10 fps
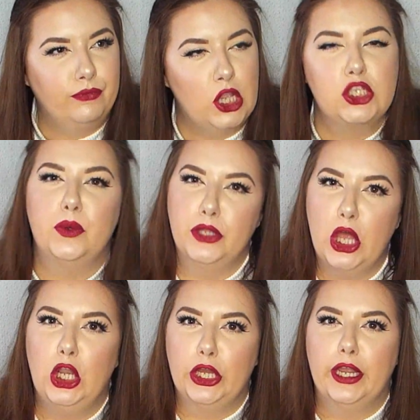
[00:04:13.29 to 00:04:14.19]
so we're
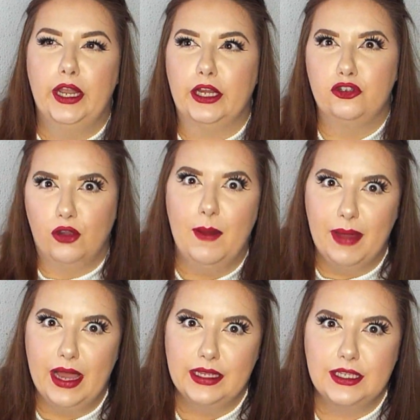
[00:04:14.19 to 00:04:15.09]
not looking like a dry
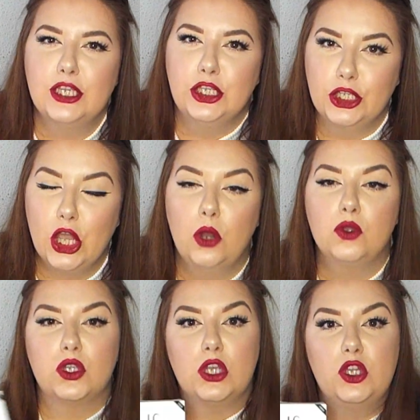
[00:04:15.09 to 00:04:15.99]
mess, you know.
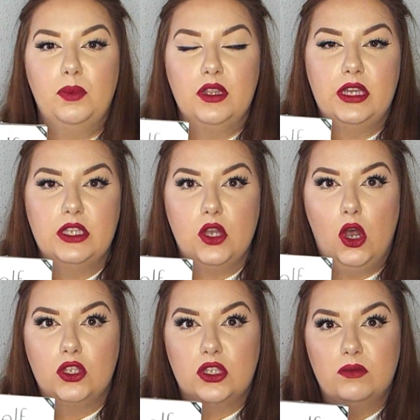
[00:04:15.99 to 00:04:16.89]
So I do put these
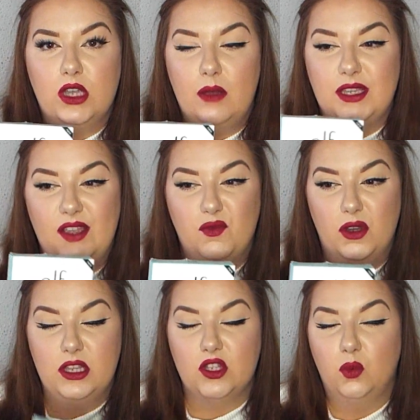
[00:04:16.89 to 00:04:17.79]
on. Sometimes I even
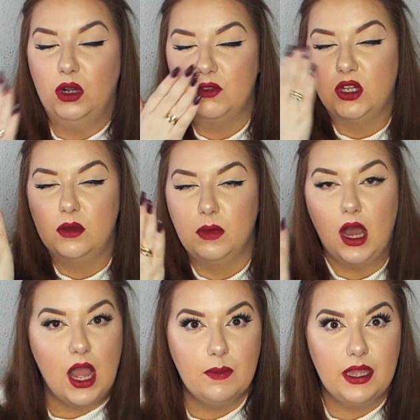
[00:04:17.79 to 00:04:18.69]
put these on when I'm doing like my
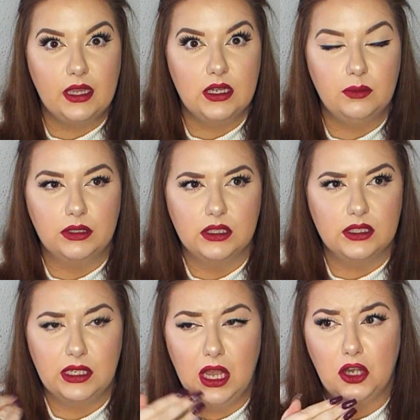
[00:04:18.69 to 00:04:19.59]
eye makeup, because
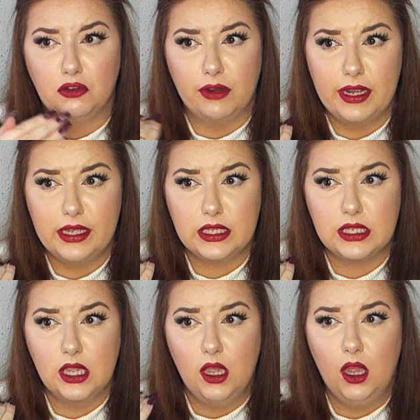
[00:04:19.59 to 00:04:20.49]
they are
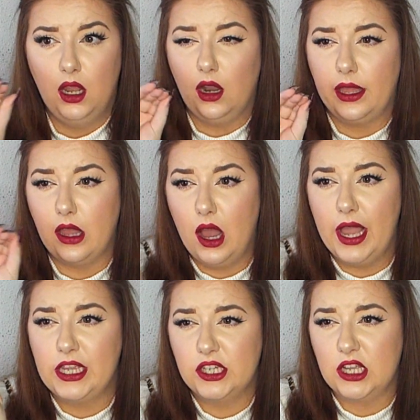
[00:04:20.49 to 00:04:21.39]
great, like
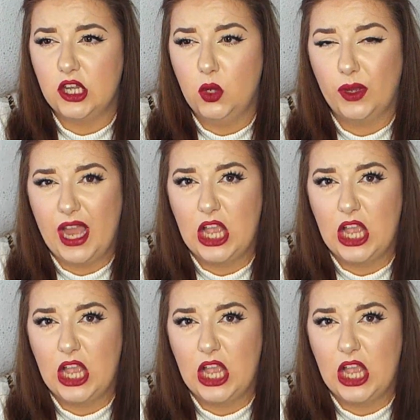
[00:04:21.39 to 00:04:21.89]
eyeshadow